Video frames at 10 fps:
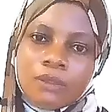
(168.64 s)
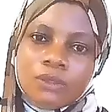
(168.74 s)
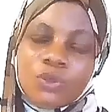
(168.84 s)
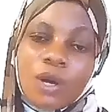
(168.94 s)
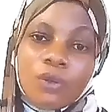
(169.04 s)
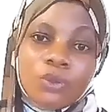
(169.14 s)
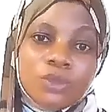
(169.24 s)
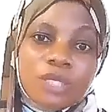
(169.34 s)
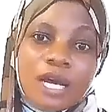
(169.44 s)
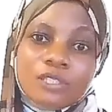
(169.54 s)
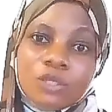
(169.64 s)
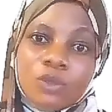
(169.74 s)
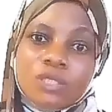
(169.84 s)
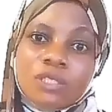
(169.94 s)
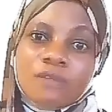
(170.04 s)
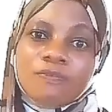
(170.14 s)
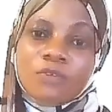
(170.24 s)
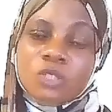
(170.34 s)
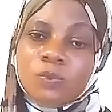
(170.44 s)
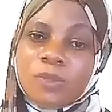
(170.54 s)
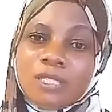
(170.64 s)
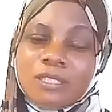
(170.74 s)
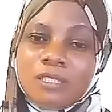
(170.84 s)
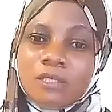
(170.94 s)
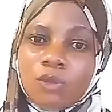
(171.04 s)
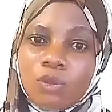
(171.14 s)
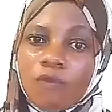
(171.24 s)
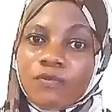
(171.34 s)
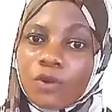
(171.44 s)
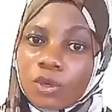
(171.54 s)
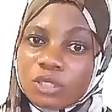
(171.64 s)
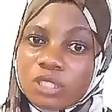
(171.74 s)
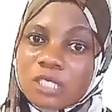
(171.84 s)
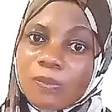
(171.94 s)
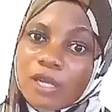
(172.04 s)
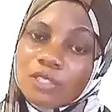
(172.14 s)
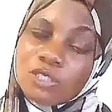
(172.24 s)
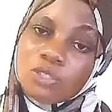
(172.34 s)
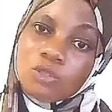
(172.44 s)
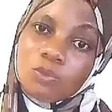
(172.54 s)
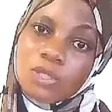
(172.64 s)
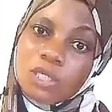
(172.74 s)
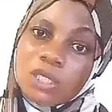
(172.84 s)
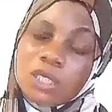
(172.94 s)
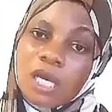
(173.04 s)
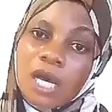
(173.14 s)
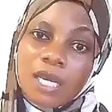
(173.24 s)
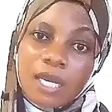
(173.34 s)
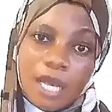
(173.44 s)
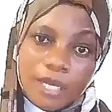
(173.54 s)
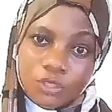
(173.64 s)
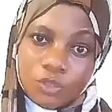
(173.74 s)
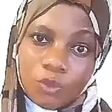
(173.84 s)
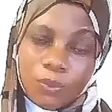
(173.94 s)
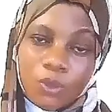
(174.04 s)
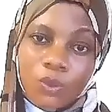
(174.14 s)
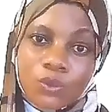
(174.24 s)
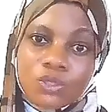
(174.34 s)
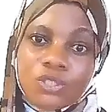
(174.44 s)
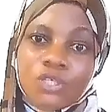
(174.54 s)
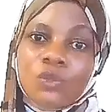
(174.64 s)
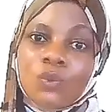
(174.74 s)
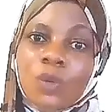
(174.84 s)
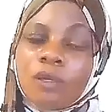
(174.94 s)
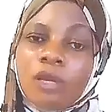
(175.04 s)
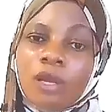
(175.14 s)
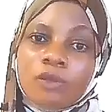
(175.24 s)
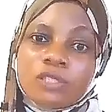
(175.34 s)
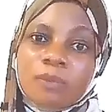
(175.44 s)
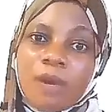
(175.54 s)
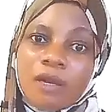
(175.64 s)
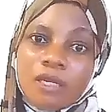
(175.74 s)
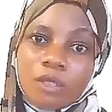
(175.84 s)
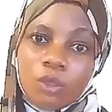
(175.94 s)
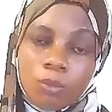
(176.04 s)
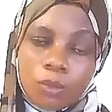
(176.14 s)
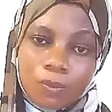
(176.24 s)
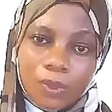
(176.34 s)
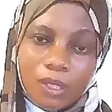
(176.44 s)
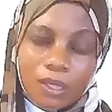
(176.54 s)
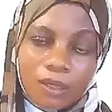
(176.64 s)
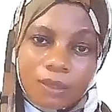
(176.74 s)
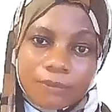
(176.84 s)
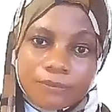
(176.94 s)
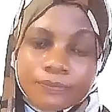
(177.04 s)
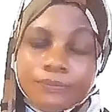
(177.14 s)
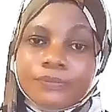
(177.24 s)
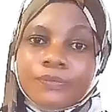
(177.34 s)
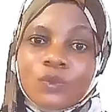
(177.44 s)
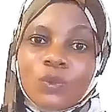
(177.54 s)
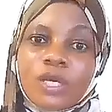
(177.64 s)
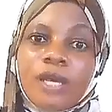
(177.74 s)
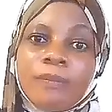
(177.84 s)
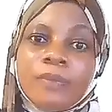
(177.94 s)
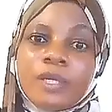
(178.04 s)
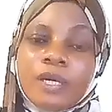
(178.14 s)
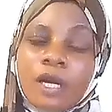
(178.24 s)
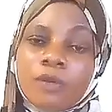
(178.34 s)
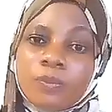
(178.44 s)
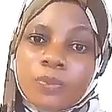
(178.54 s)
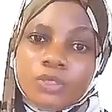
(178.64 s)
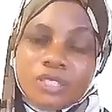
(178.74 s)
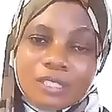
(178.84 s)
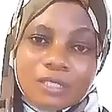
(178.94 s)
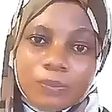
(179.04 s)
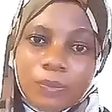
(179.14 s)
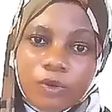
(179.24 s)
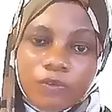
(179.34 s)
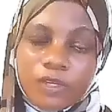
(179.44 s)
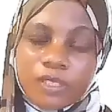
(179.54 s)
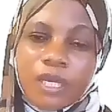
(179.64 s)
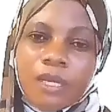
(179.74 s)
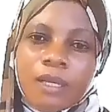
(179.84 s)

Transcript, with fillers: So a good guy told you in the first place, he does not of course expect you to be an angel because he well knows married a human being who can't be 100% perfect